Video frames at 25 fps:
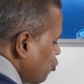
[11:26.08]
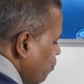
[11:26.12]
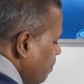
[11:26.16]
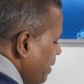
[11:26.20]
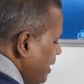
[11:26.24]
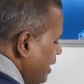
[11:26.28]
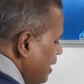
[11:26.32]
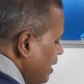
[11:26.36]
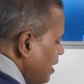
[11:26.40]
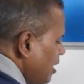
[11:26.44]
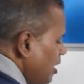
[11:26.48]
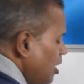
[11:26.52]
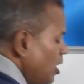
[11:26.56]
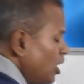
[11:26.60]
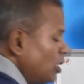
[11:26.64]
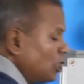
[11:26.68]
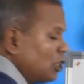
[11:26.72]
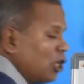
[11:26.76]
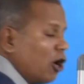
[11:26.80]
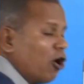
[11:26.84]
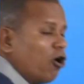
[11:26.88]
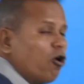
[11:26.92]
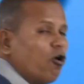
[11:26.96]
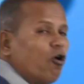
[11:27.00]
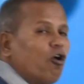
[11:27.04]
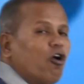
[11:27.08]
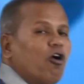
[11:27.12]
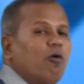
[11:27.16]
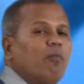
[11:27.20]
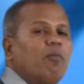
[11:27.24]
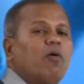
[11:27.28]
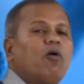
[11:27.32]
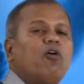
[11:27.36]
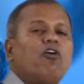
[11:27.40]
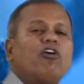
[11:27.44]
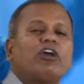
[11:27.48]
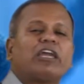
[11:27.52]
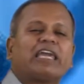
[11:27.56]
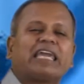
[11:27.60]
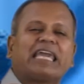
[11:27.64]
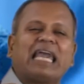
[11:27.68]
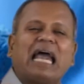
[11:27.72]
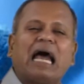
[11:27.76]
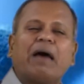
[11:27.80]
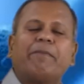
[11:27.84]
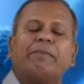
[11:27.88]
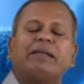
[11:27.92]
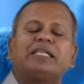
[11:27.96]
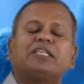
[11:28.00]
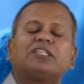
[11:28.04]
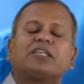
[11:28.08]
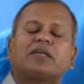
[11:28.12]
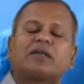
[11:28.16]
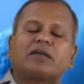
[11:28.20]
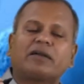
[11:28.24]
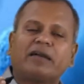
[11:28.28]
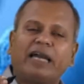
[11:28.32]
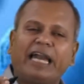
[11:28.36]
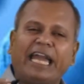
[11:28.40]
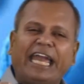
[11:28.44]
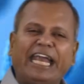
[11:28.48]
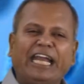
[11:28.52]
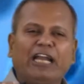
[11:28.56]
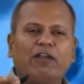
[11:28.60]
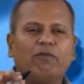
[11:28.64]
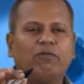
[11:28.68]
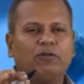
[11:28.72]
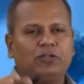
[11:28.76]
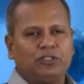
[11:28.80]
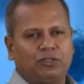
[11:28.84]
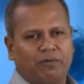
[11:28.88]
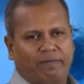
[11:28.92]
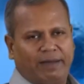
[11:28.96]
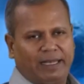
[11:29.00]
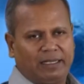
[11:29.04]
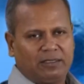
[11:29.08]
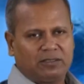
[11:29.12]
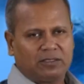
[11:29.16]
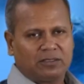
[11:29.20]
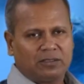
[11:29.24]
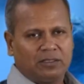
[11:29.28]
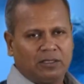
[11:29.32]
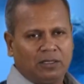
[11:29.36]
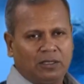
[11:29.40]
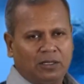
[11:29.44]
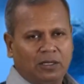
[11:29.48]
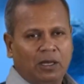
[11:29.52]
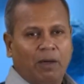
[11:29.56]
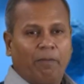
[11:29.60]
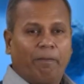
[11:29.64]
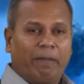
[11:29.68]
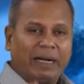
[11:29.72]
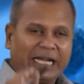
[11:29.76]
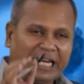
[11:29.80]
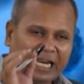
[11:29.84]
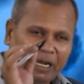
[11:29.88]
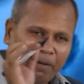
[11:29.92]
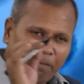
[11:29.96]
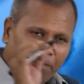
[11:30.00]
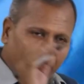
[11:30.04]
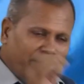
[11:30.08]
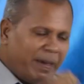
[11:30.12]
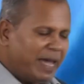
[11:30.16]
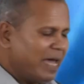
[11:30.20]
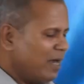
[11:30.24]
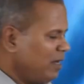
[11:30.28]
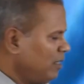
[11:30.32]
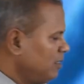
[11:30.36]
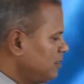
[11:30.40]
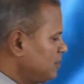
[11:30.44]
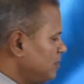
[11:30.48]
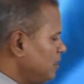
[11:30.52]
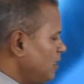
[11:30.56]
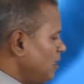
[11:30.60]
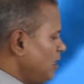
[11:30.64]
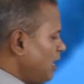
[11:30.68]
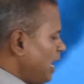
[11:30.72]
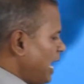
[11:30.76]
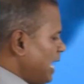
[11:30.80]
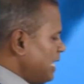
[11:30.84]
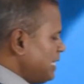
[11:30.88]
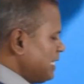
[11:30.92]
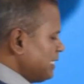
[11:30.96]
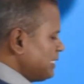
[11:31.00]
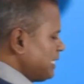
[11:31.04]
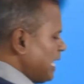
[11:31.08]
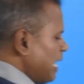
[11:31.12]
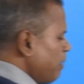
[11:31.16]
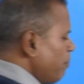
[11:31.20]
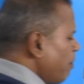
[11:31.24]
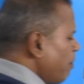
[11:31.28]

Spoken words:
be the homogametic individuals, but in males at the time